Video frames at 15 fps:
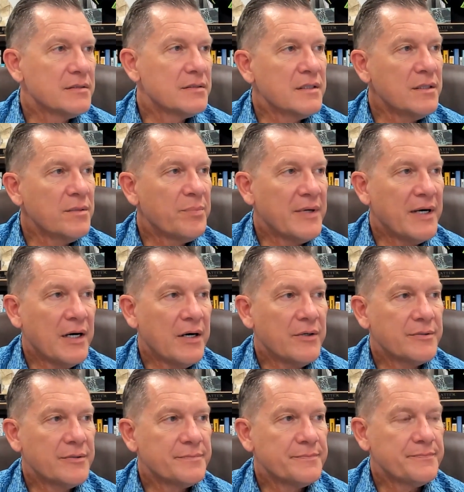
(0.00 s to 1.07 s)
think
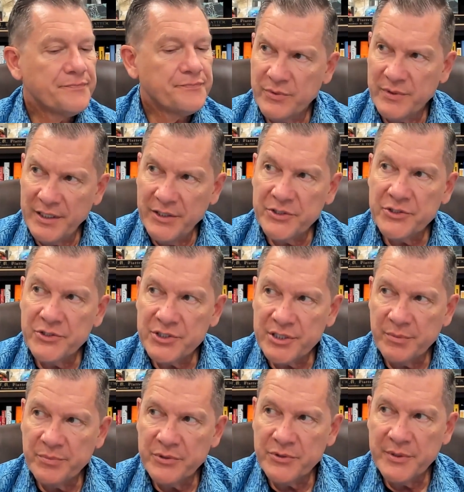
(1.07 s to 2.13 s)
about the
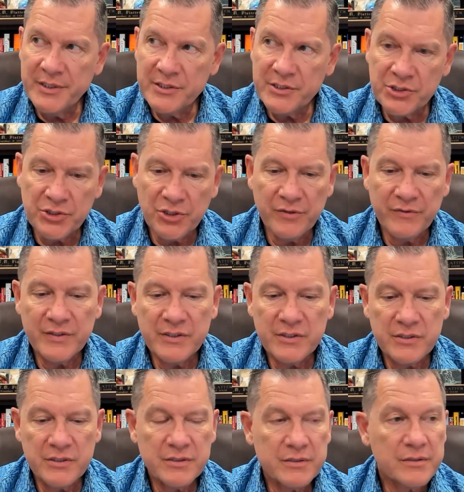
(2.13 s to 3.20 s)
relationship between
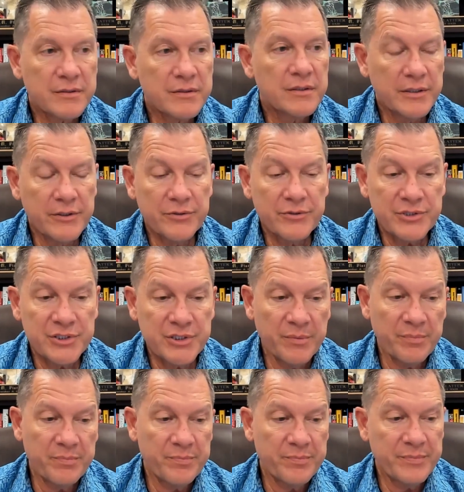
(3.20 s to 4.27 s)
service,
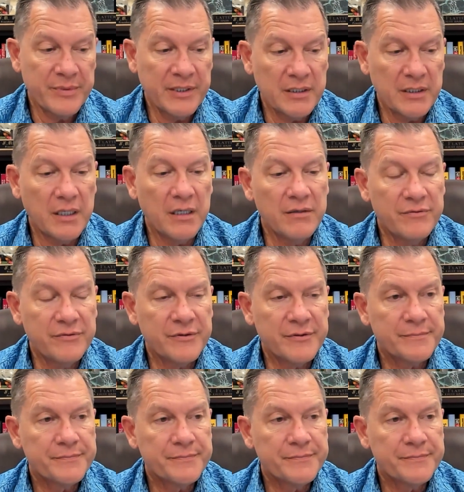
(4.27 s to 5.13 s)
leadership, and love.